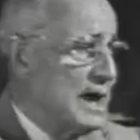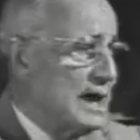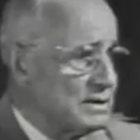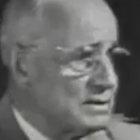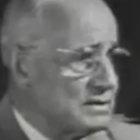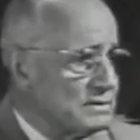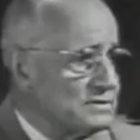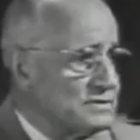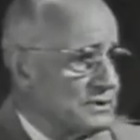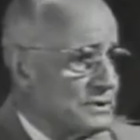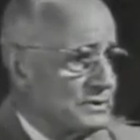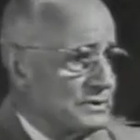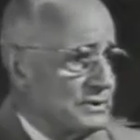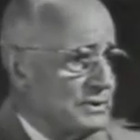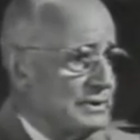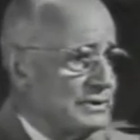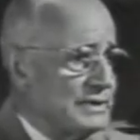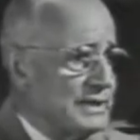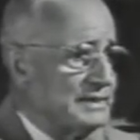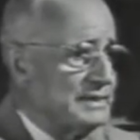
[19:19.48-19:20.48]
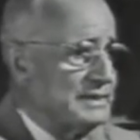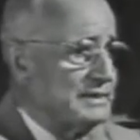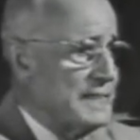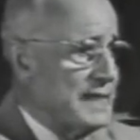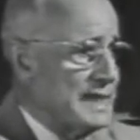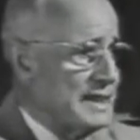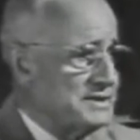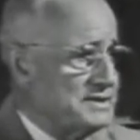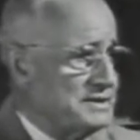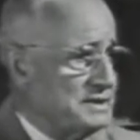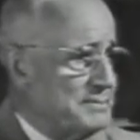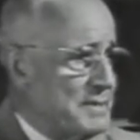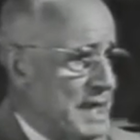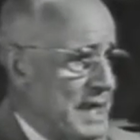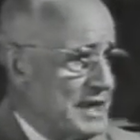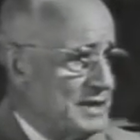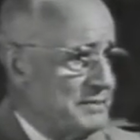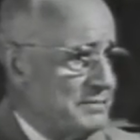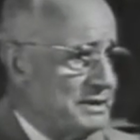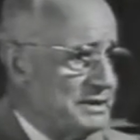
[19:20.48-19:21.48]
I also know that the
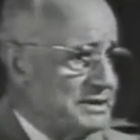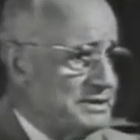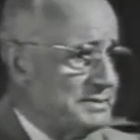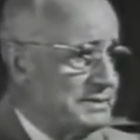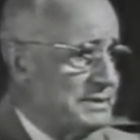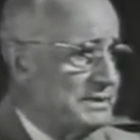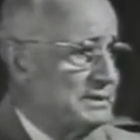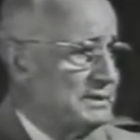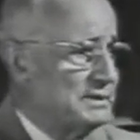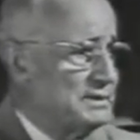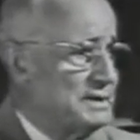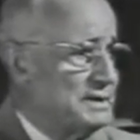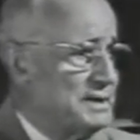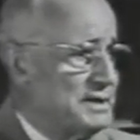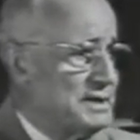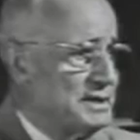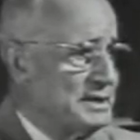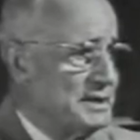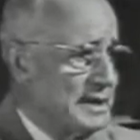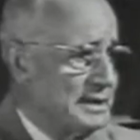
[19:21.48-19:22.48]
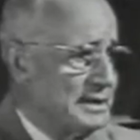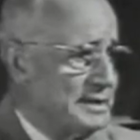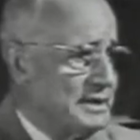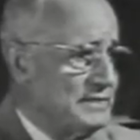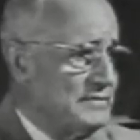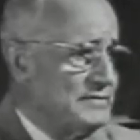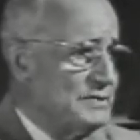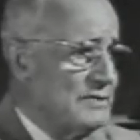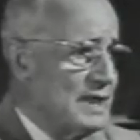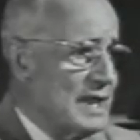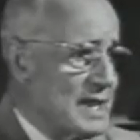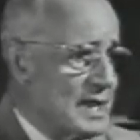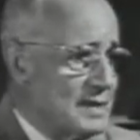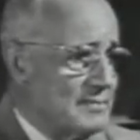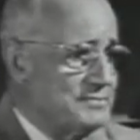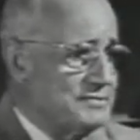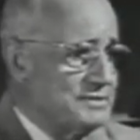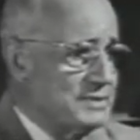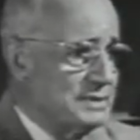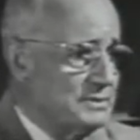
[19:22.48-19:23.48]
mastermind principle can give you
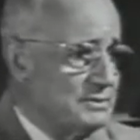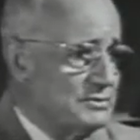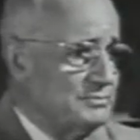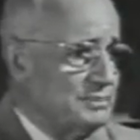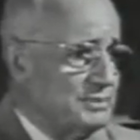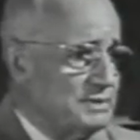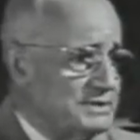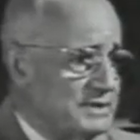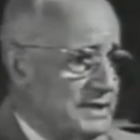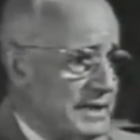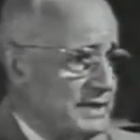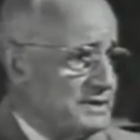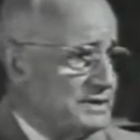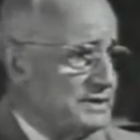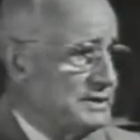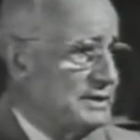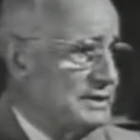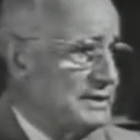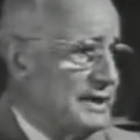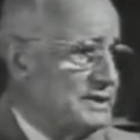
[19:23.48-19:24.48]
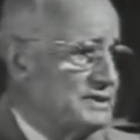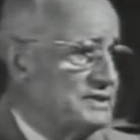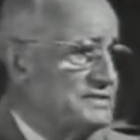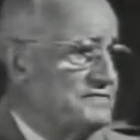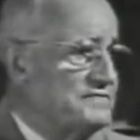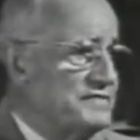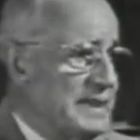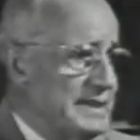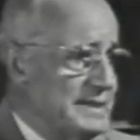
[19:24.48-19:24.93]
absolute protection against